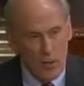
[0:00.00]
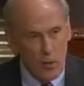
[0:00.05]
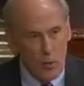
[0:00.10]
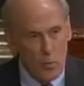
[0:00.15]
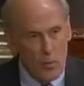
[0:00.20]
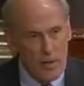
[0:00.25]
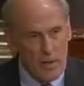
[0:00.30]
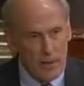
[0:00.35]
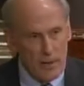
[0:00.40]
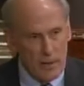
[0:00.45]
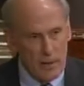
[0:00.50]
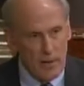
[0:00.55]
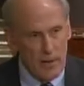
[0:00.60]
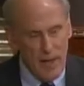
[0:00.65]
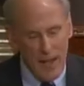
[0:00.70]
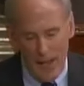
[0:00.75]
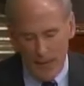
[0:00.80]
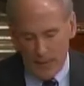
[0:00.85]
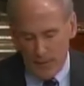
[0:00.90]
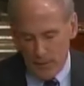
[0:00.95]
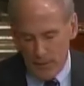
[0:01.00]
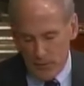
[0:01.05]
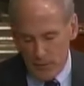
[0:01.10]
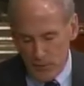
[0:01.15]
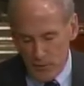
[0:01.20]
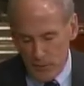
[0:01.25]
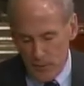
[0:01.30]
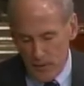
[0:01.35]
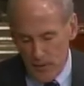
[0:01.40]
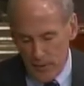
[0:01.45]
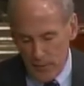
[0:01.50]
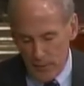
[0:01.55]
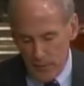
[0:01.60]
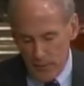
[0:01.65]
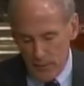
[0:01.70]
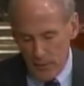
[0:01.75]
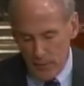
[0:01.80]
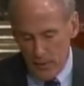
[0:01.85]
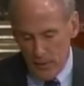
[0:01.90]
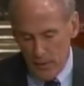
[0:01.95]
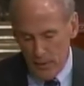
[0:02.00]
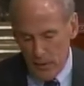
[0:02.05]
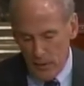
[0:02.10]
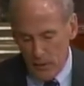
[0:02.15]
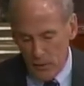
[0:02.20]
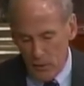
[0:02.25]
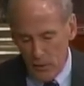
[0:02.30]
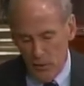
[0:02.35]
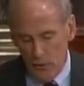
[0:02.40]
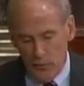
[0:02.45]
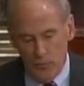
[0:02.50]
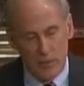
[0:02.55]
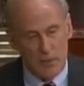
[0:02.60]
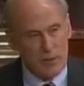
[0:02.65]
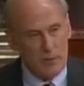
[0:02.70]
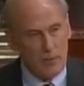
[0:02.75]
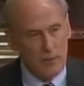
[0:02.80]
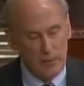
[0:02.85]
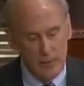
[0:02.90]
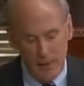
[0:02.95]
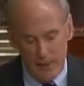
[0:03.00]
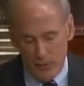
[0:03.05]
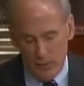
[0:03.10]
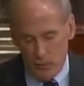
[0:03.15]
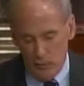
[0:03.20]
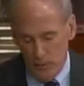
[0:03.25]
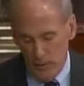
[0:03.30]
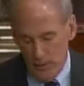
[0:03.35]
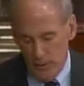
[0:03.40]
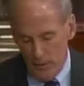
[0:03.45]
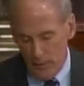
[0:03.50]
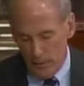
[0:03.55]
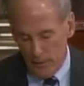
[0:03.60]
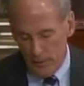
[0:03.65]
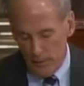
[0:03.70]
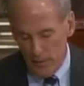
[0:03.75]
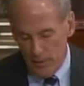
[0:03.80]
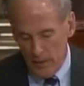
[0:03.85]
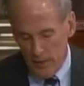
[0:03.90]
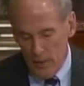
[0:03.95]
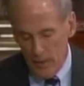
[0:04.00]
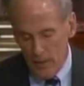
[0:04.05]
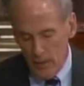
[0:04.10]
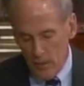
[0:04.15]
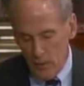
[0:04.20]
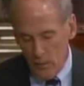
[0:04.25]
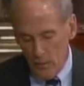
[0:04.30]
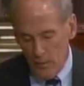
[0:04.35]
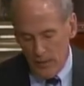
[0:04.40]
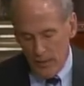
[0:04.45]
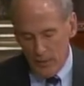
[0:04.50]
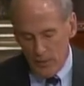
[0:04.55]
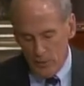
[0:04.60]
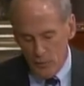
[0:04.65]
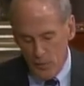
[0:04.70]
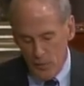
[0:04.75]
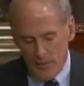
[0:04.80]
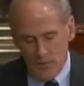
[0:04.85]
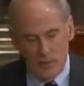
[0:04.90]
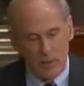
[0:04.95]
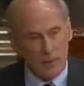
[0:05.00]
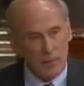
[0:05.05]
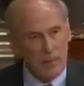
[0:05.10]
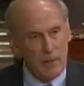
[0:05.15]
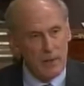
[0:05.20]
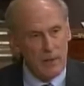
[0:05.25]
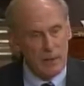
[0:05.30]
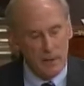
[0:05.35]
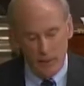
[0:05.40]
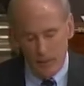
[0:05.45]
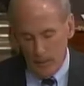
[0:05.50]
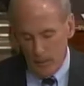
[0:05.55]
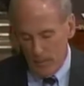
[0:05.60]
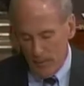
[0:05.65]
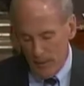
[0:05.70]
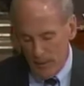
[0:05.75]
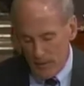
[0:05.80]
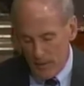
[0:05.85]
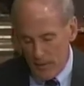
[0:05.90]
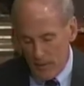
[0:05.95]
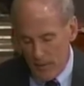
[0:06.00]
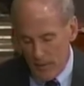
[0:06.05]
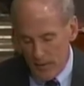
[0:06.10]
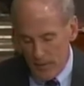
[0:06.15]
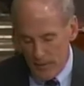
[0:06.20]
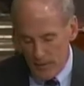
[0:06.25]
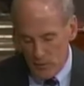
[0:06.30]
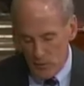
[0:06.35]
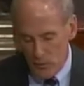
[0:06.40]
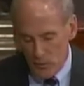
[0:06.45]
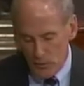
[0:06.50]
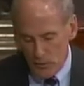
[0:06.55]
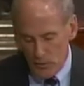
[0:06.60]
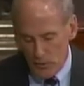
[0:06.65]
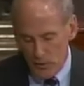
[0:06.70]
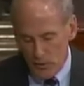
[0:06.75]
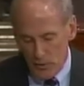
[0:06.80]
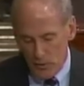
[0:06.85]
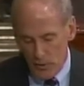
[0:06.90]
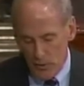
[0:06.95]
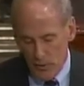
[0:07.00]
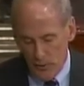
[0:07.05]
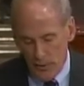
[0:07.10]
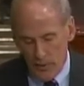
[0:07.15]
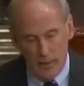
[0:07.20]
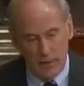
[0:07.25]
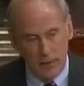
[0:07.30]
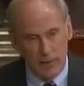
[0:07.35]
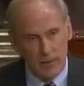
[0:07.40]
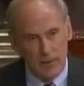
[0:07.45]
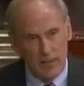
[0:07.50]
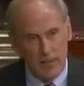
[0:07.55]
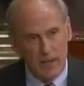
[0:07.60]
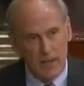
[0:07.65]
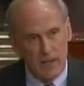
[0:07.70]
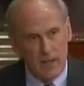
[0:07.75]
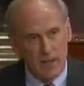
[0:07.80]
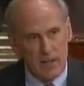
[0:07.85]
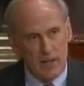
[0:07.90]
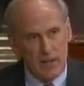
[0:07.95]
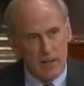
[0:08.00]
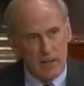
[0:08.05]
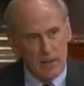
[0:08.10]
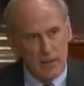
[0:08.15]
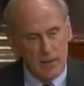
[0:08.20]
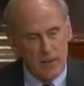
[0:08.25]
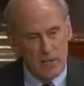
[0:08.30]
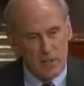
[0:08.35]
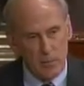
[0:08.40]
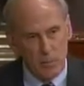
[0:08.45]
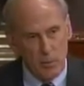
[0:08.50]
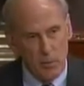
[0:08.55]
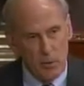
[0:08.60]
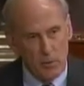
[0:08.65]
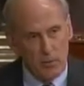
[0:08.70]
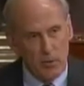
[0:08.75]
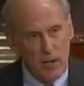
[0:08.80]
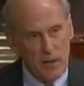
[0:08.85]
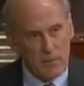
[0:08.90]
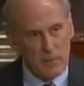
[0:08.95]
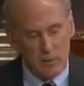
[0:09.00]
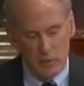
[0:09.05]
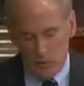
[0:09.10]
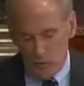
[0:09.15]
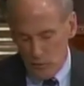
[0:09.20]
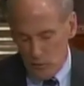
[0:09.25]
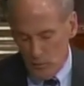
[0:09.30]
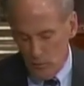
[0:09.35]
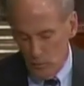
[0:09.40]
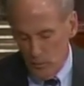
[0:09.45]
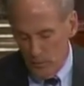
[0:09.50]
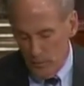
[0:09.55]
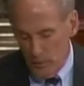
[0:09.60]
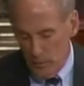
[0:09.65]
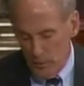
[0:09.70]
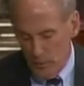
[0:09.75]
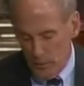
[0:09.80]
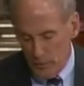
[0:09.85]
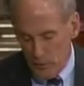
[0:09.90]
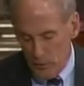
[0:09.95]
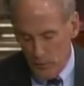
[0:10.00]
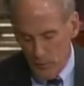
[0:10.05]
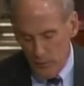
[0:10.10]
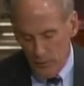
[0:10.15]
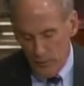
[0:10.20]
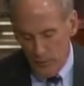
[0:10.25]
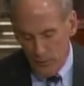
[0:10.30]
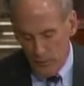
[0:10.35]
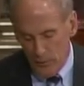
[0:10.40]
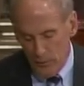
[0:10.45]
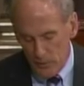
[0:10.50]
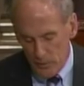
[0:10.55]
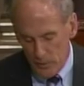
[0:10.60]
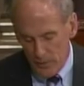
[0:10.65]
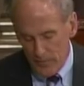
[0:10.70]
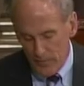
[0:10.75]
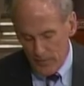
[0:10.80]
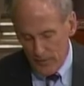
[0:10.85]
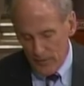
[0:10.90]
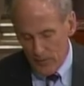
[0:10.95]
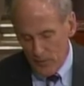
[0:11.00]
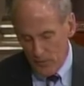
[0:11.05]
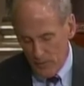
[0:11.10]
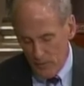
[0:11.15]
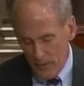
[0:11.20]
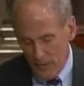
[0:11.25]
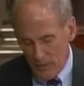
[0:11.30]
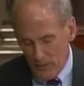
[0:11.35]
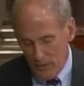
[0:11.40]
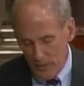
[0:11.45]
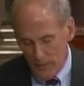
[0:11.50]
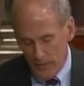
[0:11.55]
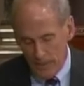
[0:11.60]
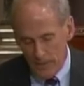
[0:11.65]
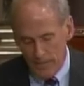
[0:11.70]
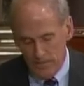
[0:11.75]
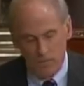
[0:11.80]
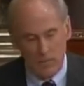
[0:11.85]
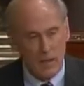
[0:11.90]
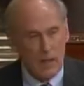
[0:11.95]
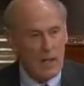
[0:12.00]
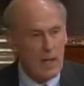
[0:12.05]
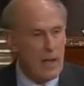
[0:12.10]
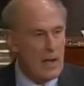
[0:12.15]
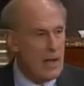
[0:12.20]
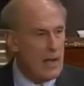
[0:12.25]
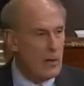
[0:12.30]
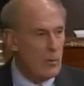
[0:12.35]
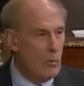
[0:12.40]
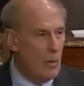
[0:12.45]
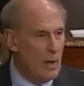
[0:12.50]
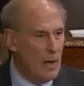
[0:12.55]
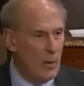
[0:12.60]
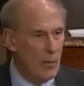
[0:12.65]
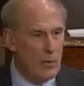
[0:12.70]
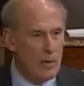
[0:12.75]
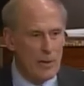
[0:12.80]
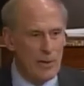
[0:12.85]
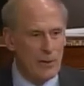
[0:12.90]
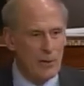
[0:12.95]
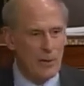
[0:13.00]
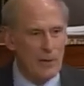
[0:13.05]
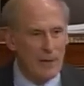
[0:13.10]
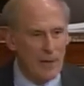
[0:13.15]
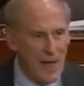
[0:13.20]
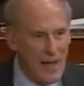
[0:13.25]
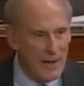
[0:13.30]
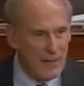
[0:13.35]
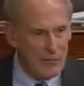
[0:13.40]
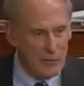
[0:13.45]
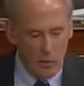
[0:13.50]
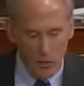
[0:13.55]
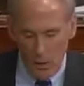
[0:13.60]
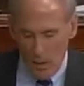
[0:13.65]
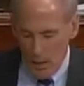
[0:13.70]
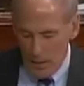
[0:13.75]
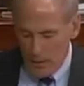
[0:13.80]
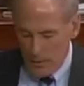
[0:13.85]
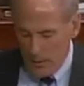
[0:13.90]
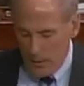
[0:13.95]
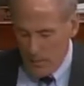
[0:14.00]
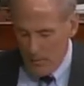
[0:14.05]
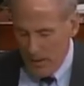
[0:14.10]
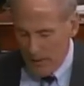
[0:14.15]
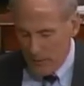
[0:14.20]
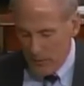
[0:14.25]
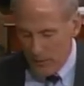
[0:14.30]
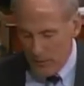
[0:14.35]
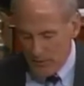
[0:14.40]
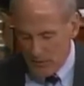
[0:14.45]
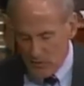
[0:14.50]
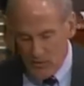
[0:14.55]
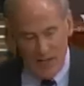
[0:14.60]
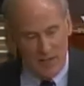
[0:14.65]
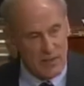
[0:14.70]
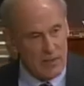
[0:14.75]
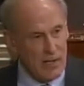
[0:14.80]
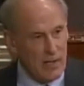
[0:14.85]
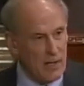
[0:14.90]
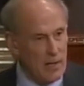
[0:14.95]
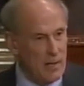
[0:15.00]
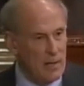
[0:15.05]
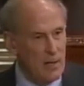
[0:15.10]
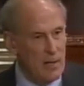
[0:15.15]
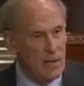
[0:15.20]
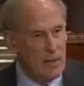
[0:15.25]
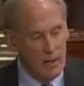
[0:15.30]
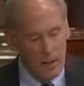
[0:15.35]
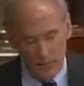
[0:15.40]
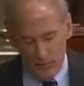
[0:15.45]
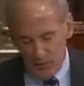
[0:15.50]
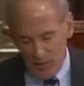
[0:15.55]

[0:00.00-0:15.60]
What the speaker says: We cannot strengthen our country's financial health without addressing Medicare, Medicaid, and Social Security. These programs consume nearly 2/3 of the federal budget. And while we hear a lot of talk about the necessity of